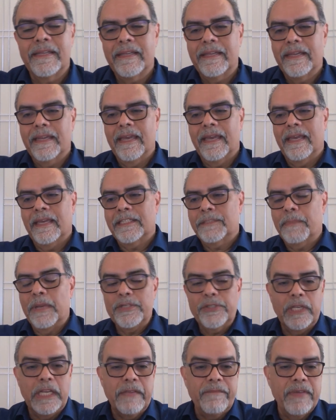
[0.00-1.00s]
And
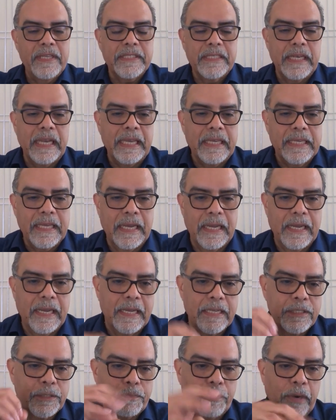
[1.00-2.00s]
especially if it's like
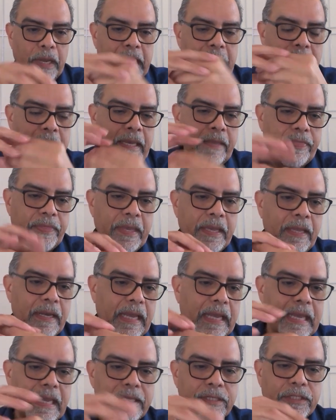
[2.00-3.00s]
a spray thing,
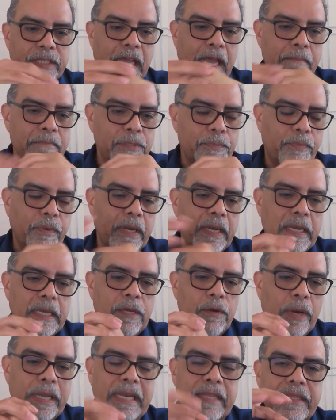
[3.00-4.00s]
like enzyme spray
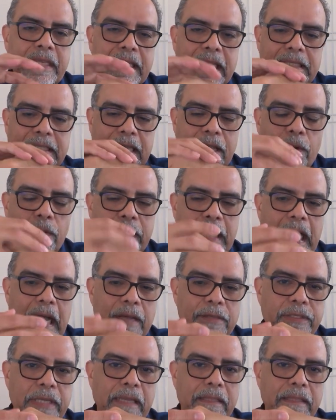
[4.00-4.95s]
or anything that's going outside the